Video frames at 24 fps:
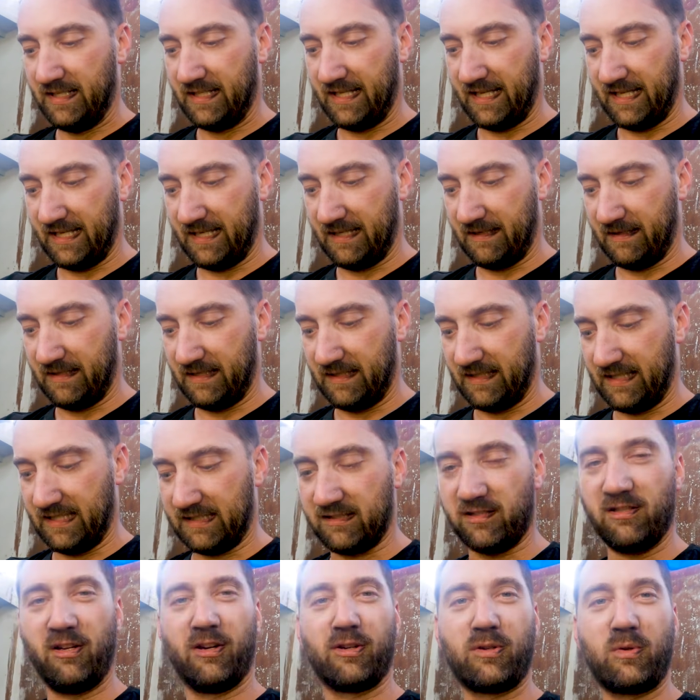
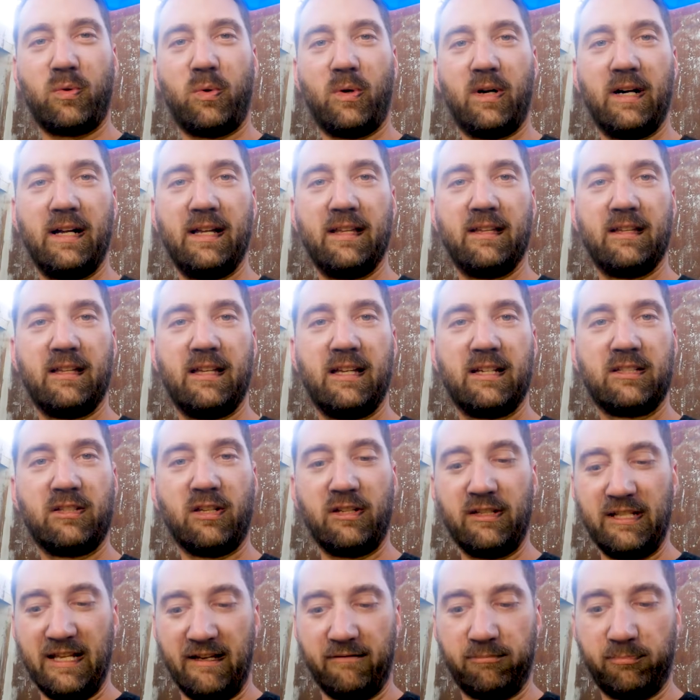It's not quite
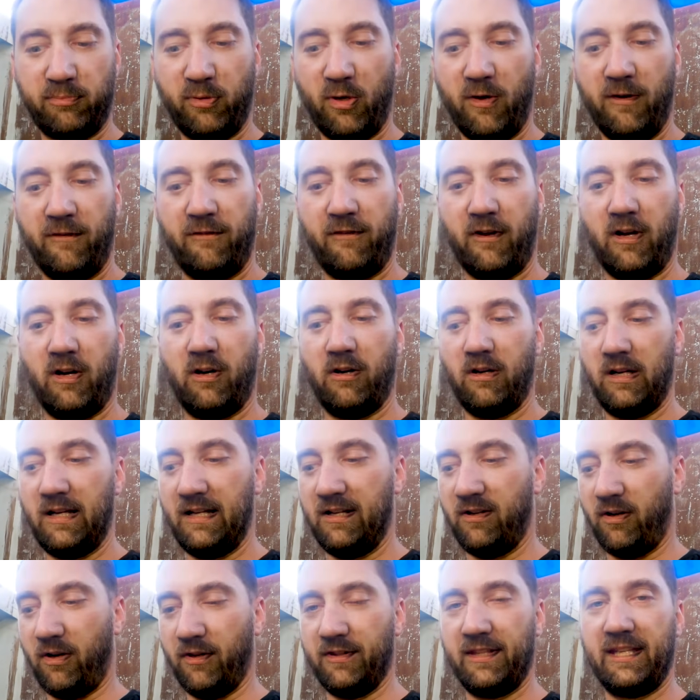got enough
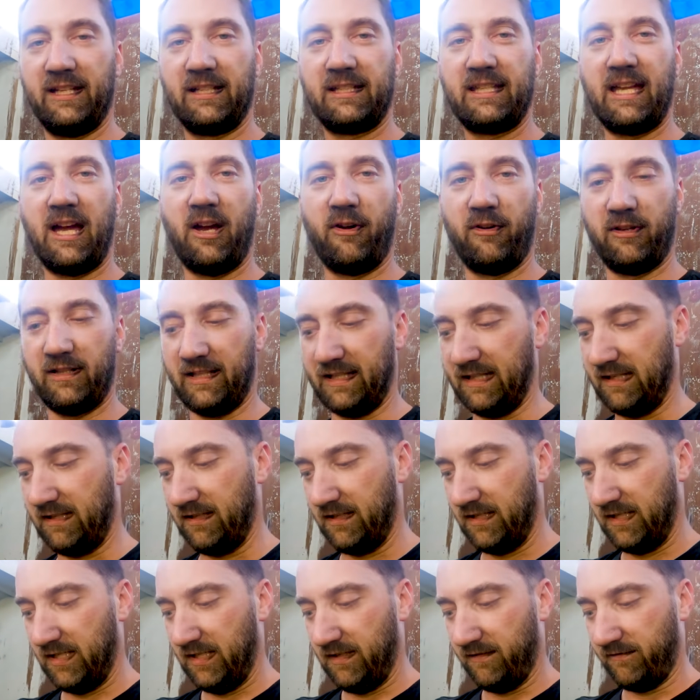profile on there currently
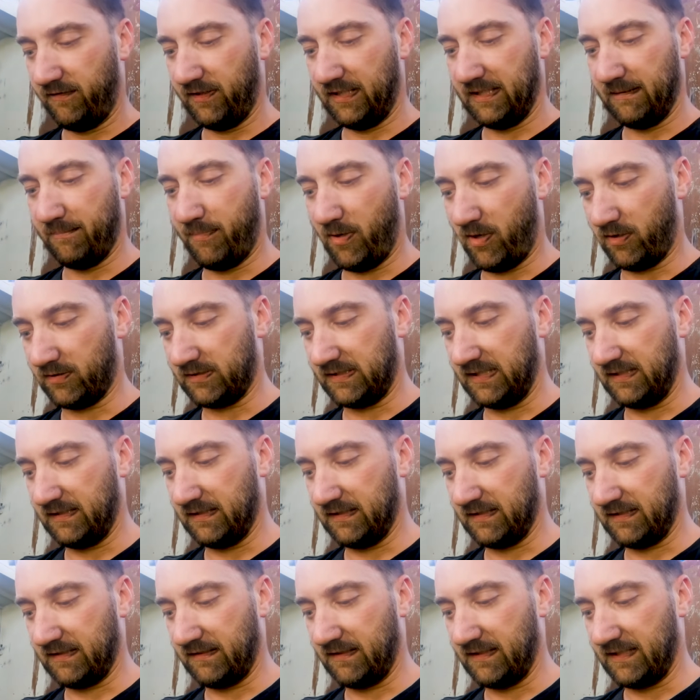for the epoxy
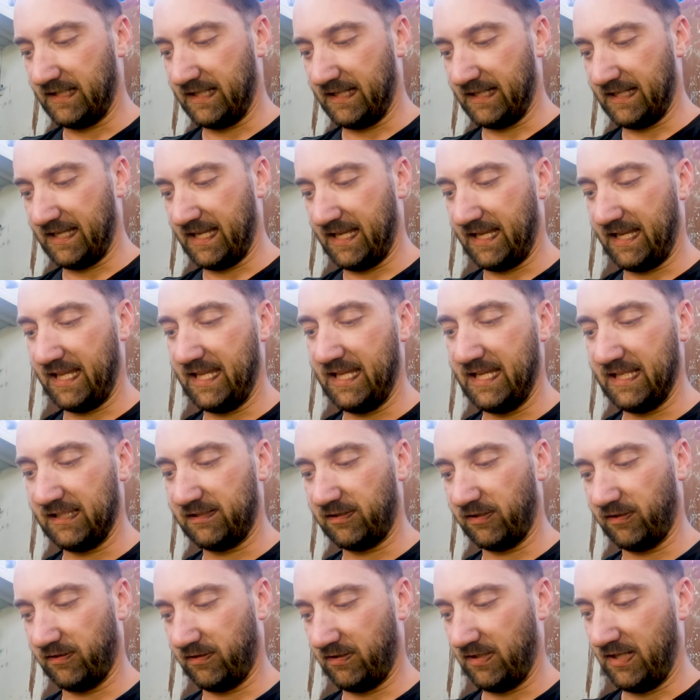to adhere
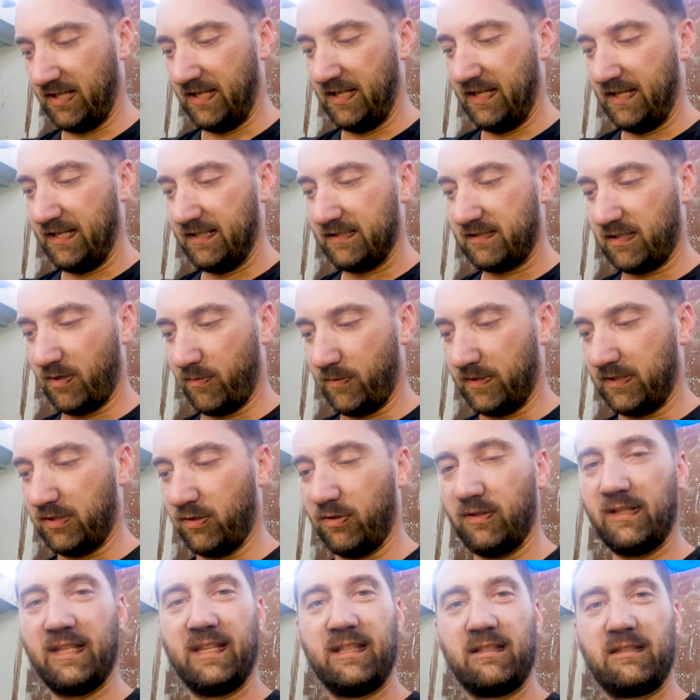to, so we
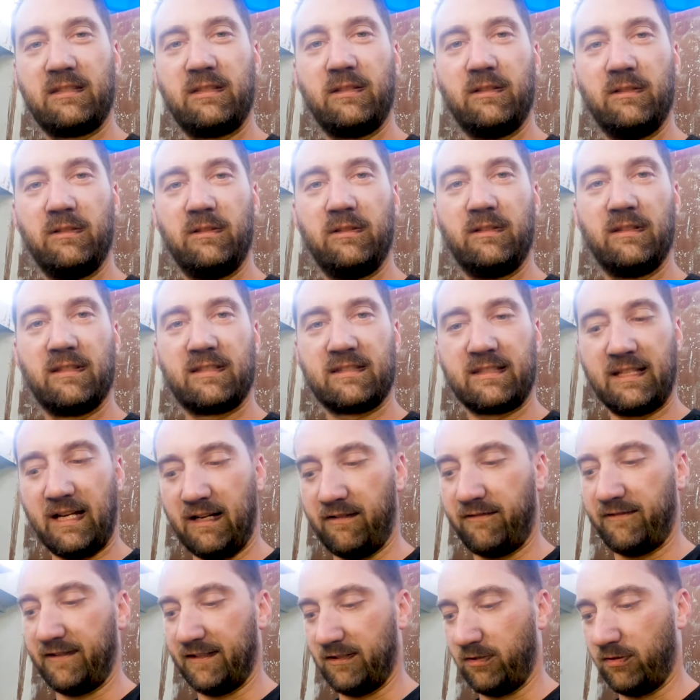do need to
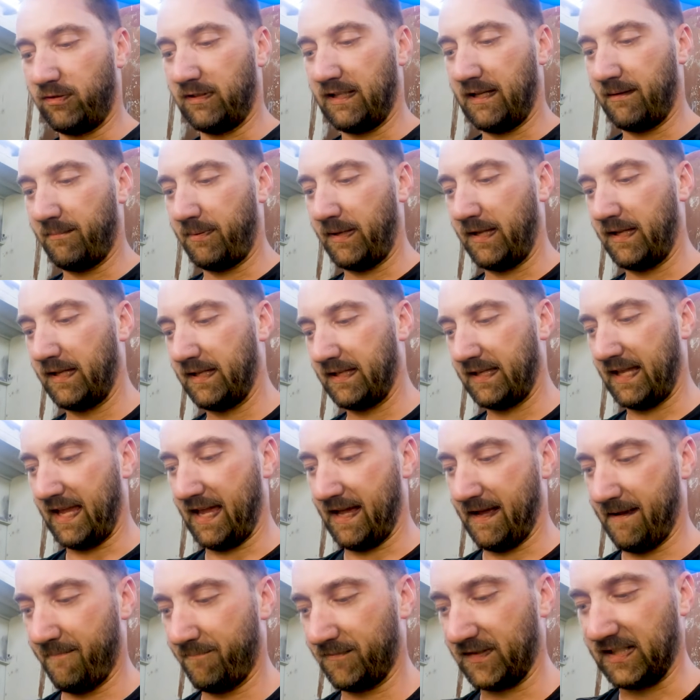scuff it all
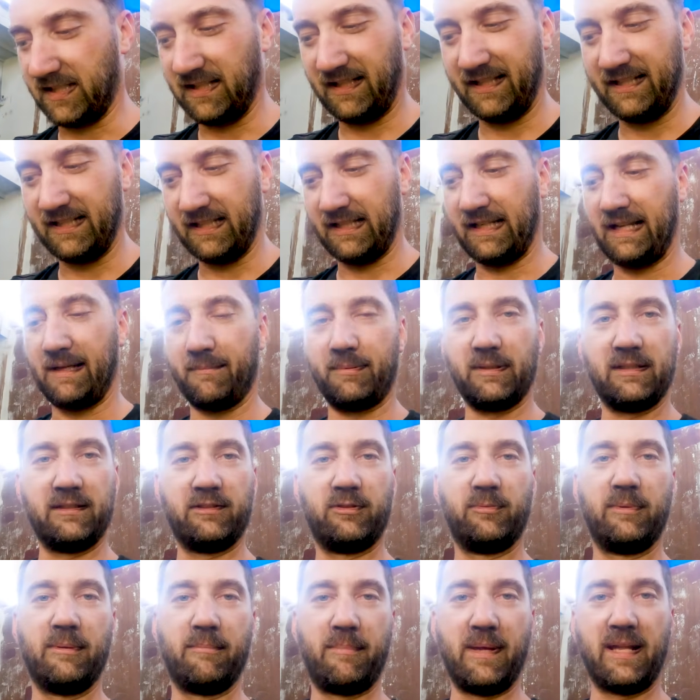up, clean it up a
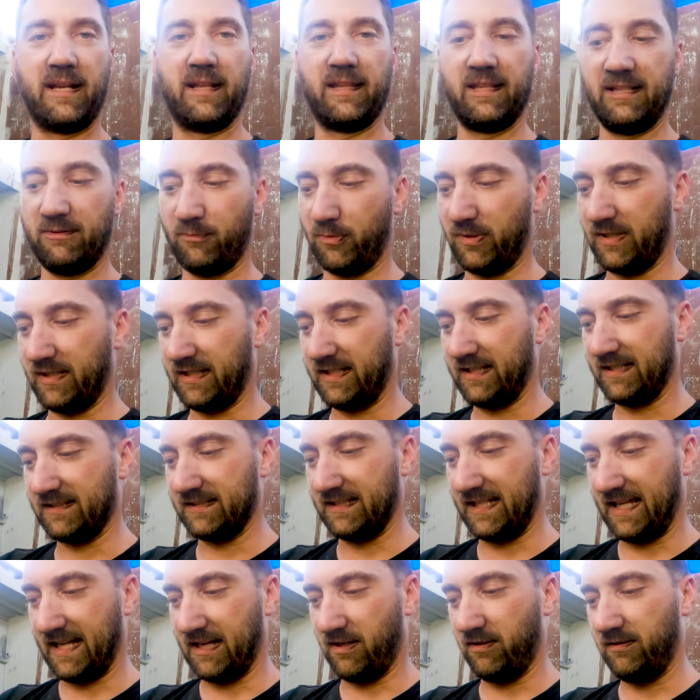little bit better than what it is
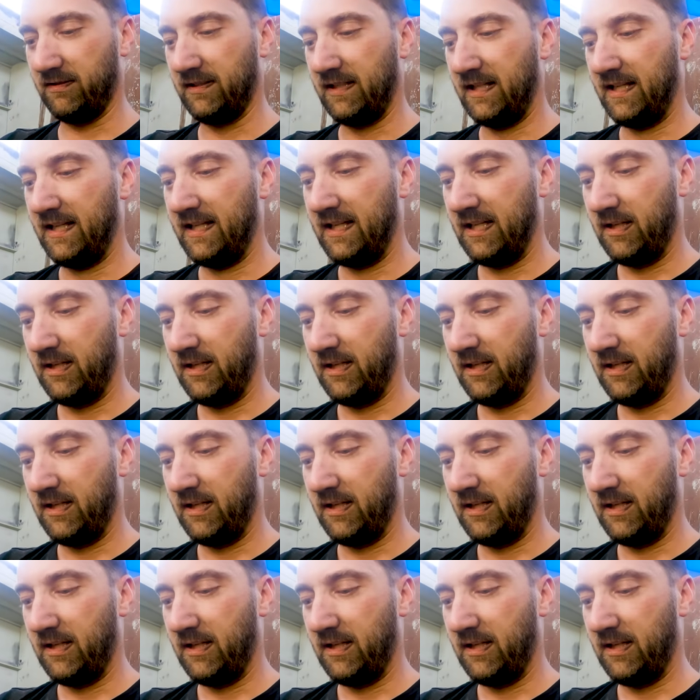now.